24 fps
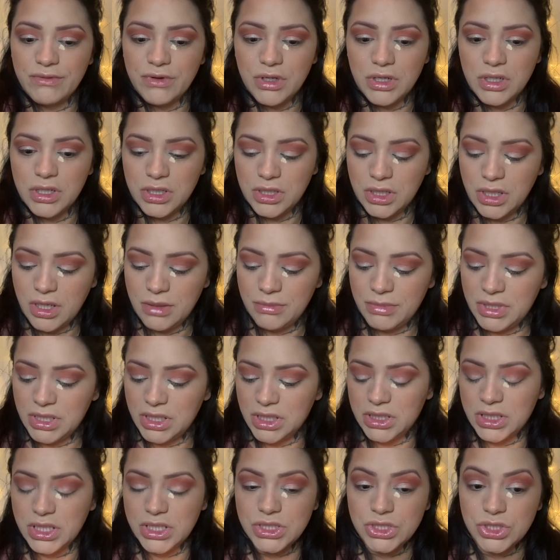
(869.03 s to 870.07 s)
I mean,
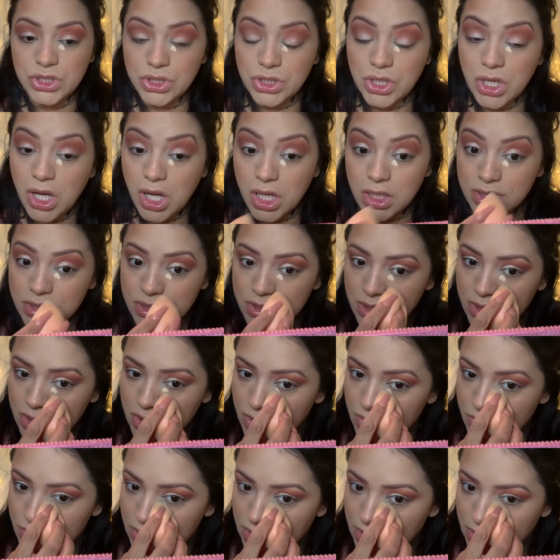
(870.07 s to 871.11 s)
unless you're constantly
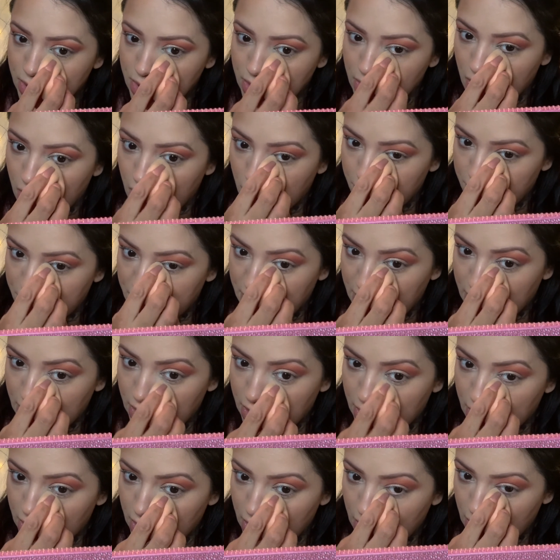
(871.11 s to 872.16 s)
using like hot
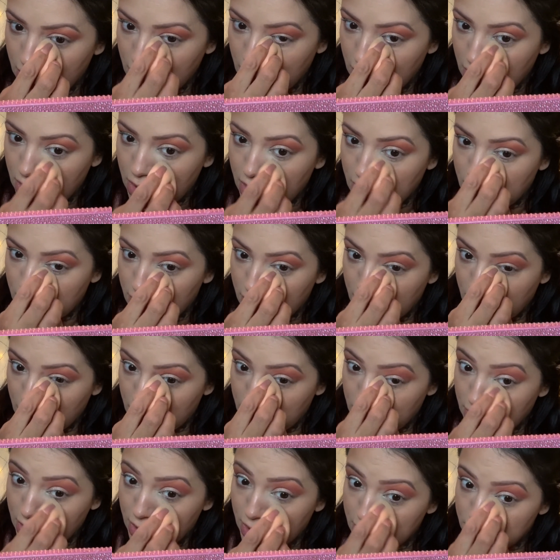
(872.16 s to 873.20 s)
pink,
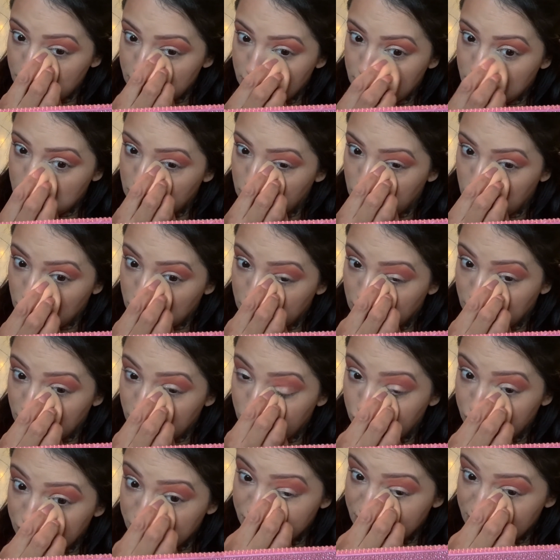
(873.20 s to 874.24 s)
then yes, your lid
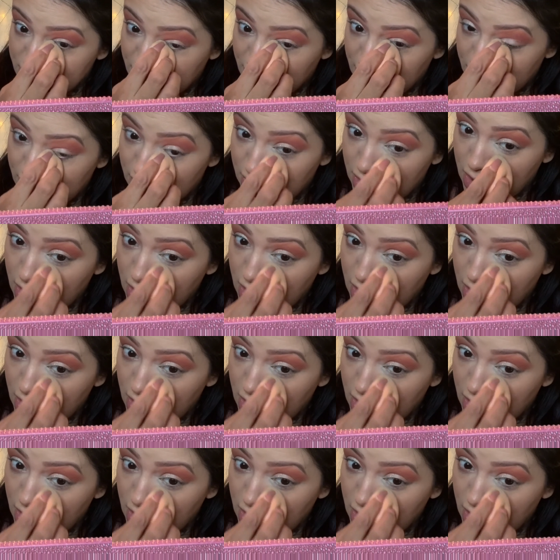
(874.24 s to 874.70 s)
will stain.